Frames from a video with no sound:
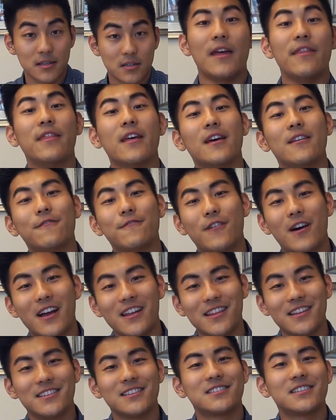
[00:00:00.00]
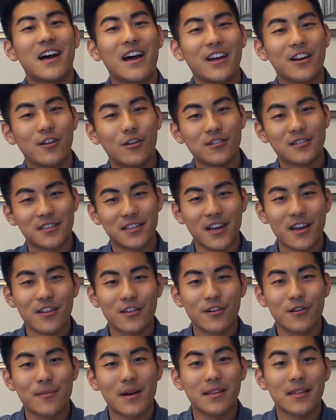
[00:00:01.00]
And then finally, to tie it all
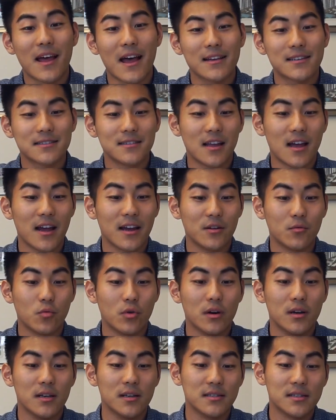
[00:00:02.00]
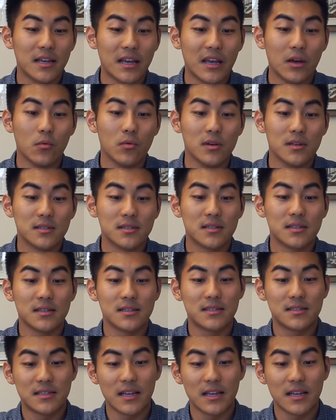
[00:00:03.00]
together, my last line was, it was